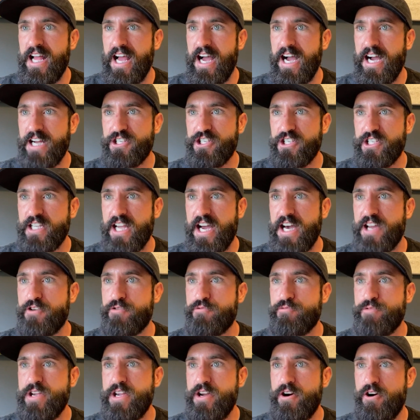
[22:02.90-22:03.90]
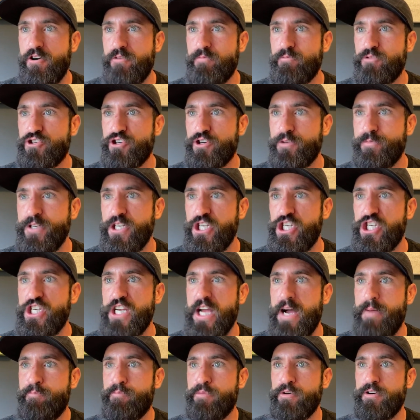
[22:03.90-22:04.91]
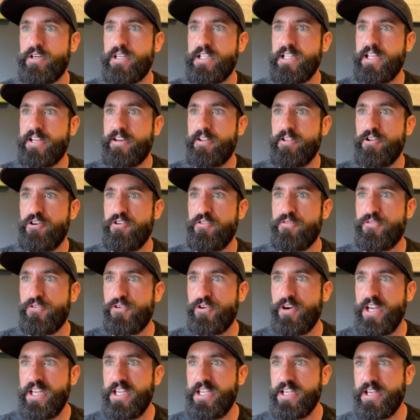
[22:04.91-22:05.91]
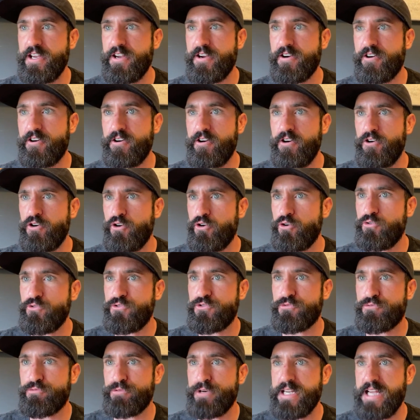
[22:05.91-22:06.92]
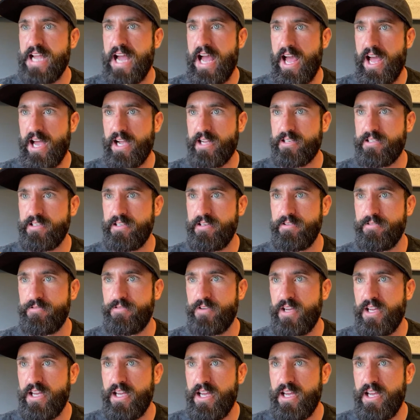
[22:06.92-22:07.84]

I just got a rehome German Shepherd, little over a year, who's reactive.